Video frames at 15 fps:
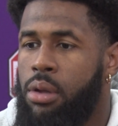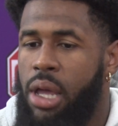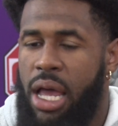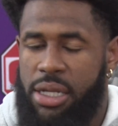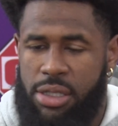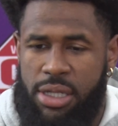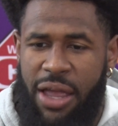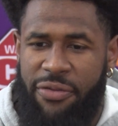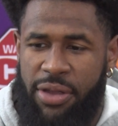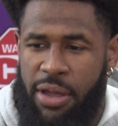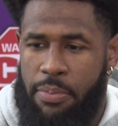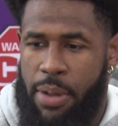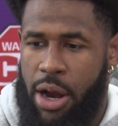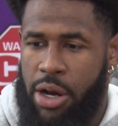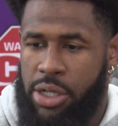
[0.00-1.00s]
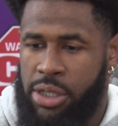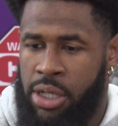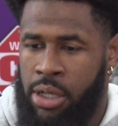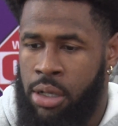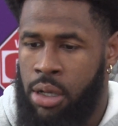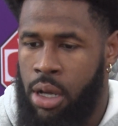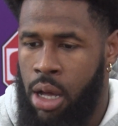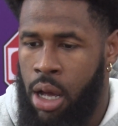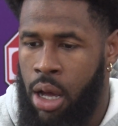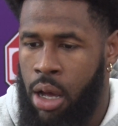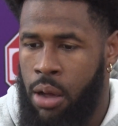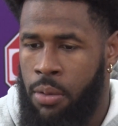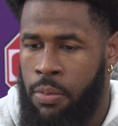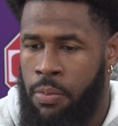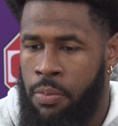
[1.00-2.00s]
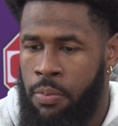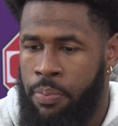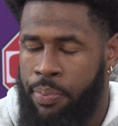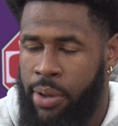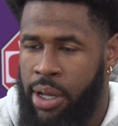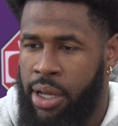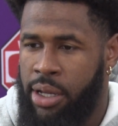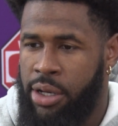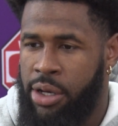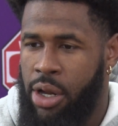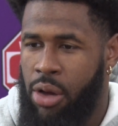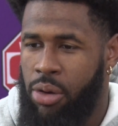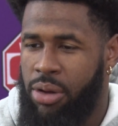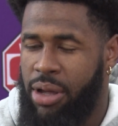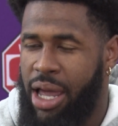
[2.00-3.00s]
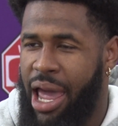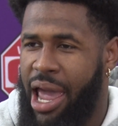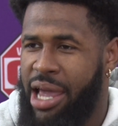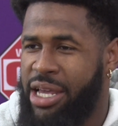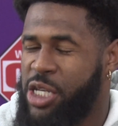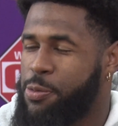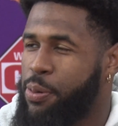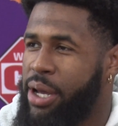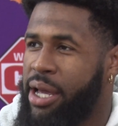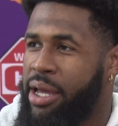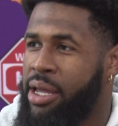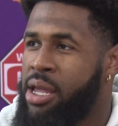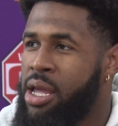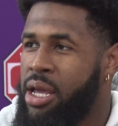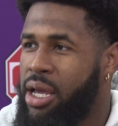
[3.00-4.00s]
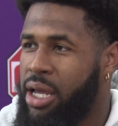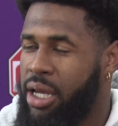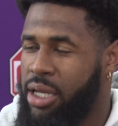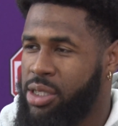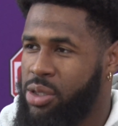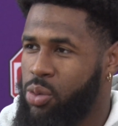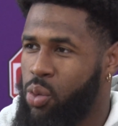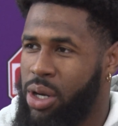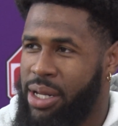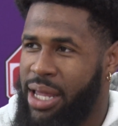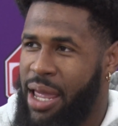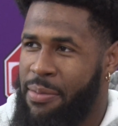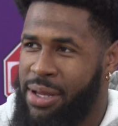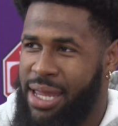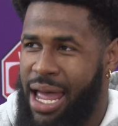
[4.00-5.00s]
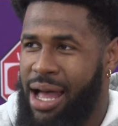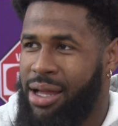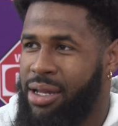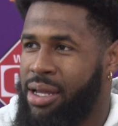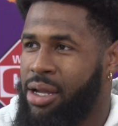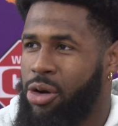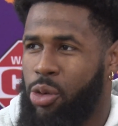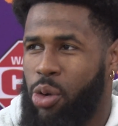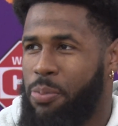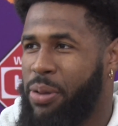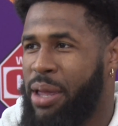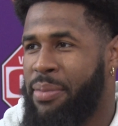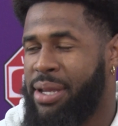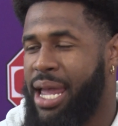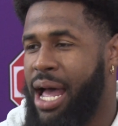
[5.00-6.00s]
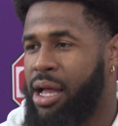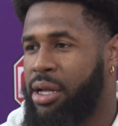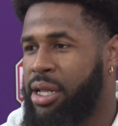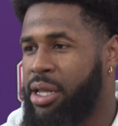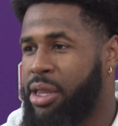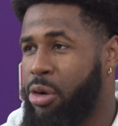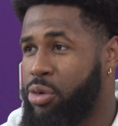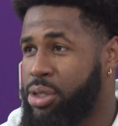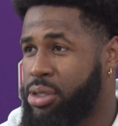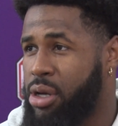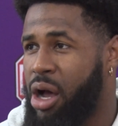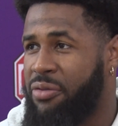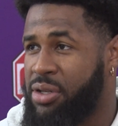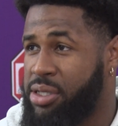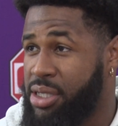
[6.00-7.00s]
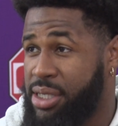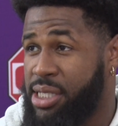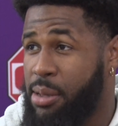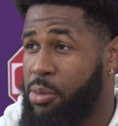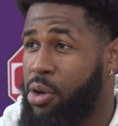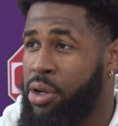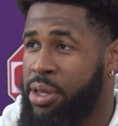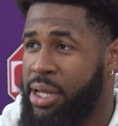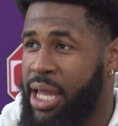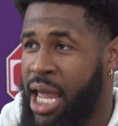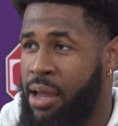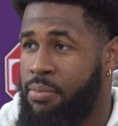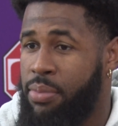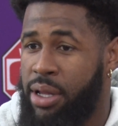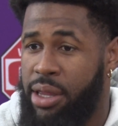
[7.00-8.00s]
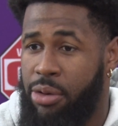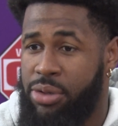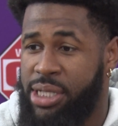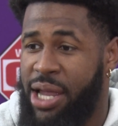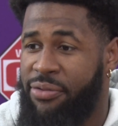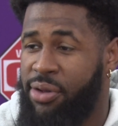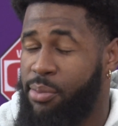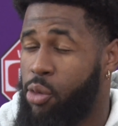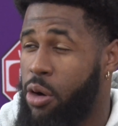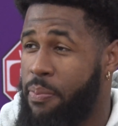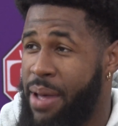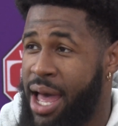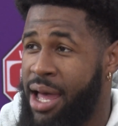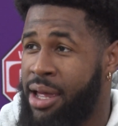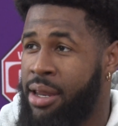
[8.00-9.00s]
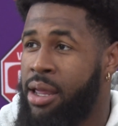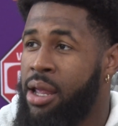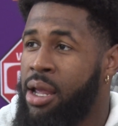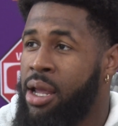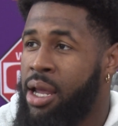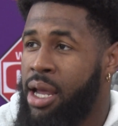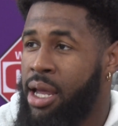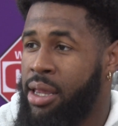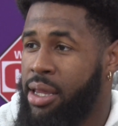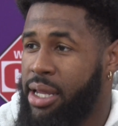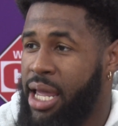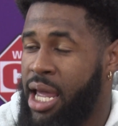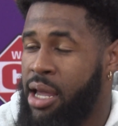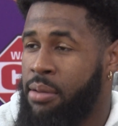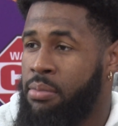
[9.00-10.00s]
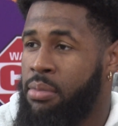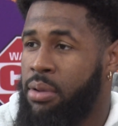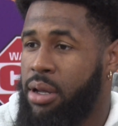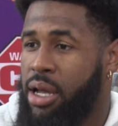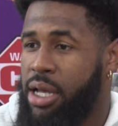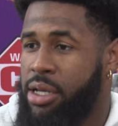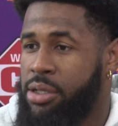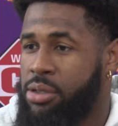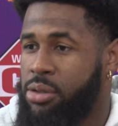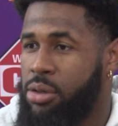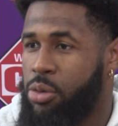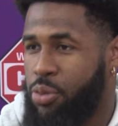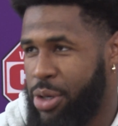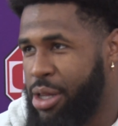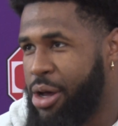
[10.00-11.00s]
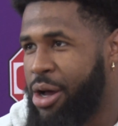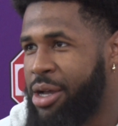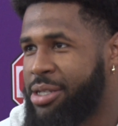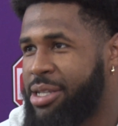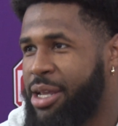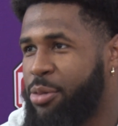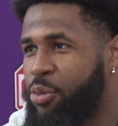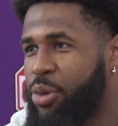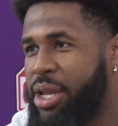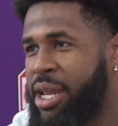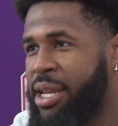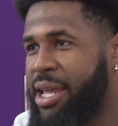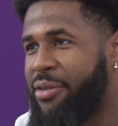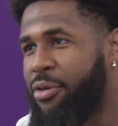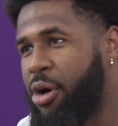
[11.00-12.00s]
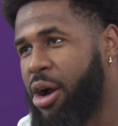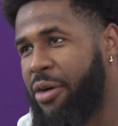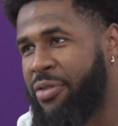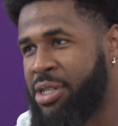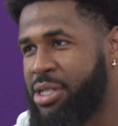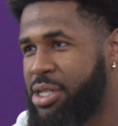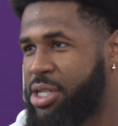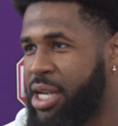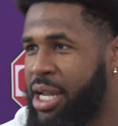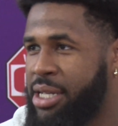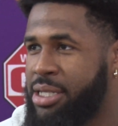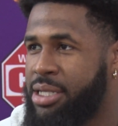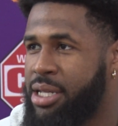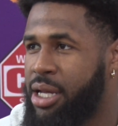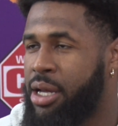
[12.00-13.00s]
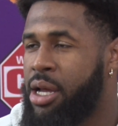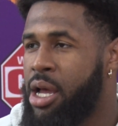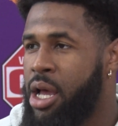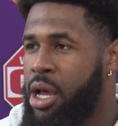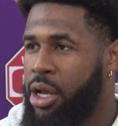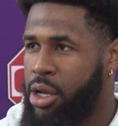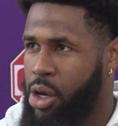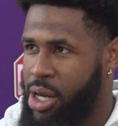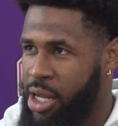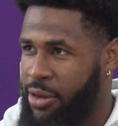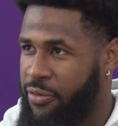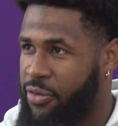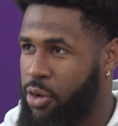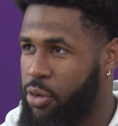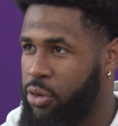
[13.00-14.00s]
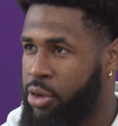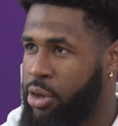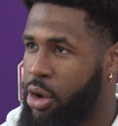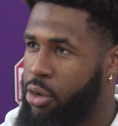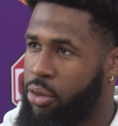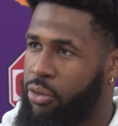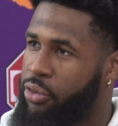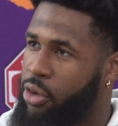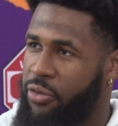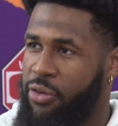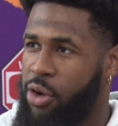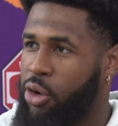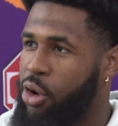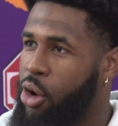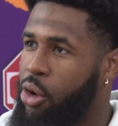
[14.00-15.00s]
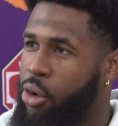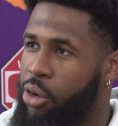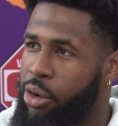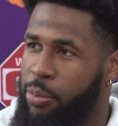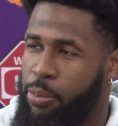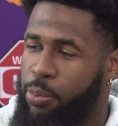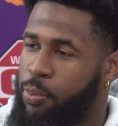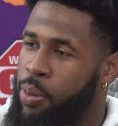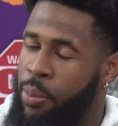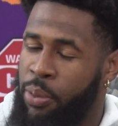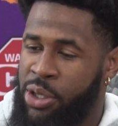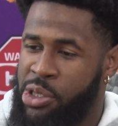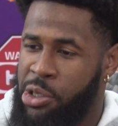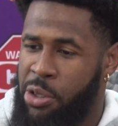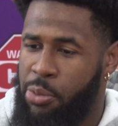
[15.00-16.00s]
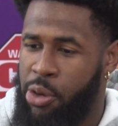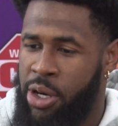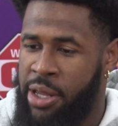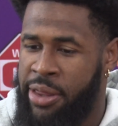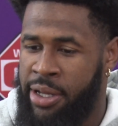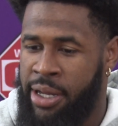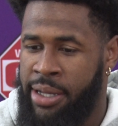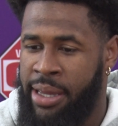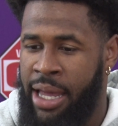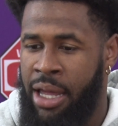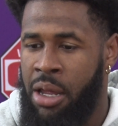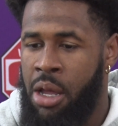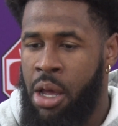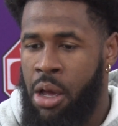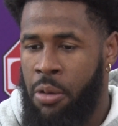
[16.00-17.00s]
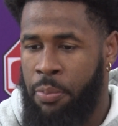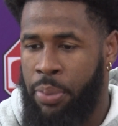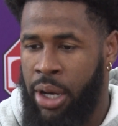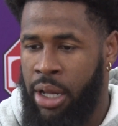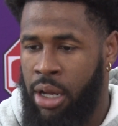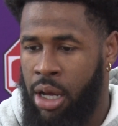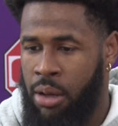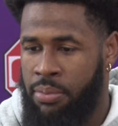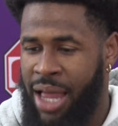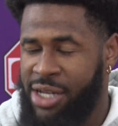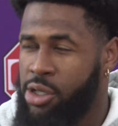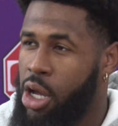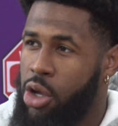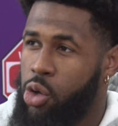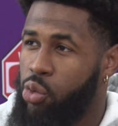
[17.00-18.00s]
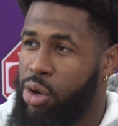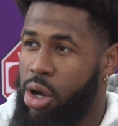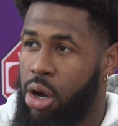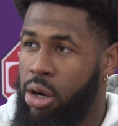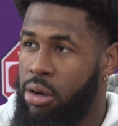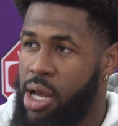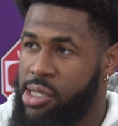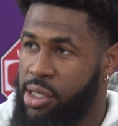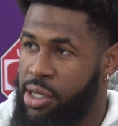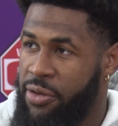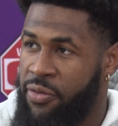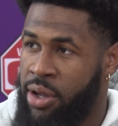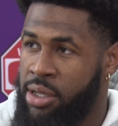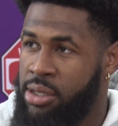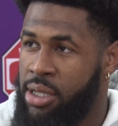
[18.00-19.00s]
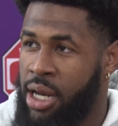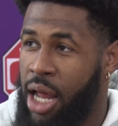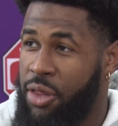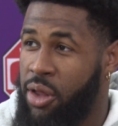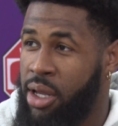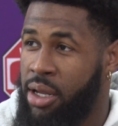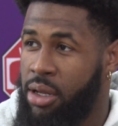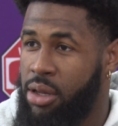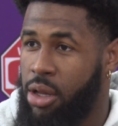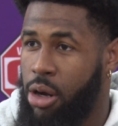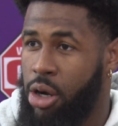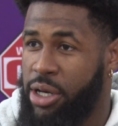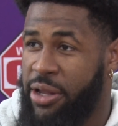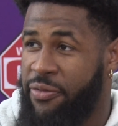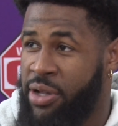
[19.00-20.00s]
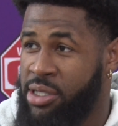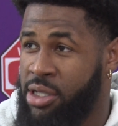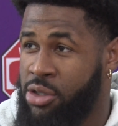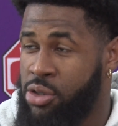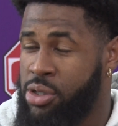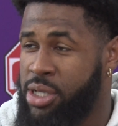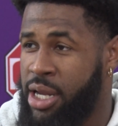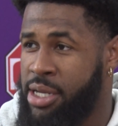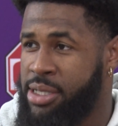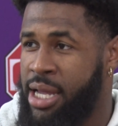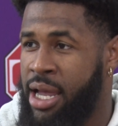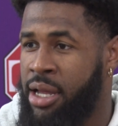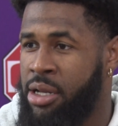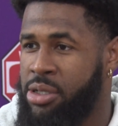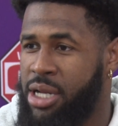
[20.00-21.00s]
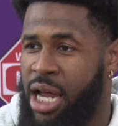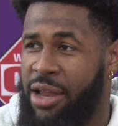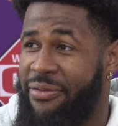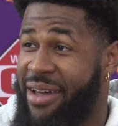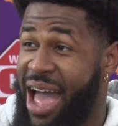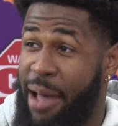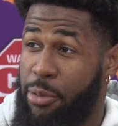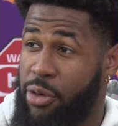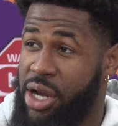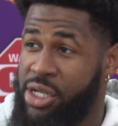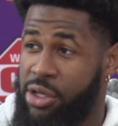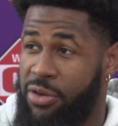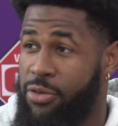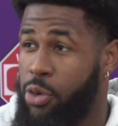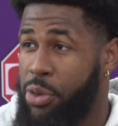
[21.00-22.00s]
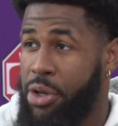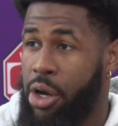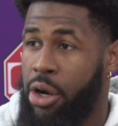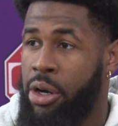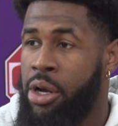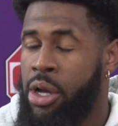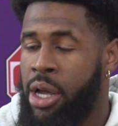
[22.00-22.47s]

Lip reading: Yeah, it's definitely embarrassing. But, you know, each play is one game mentality or one play mentality. There was obviously some good in the game, but there was definitely more bad in the game because we lost and we didn't give our offense a chance to go down the field and go for a field goal or points on the board or anything like that. But that's not who we are as a defense, and I think our defense understands that, and it's kind of an aberration of who we are.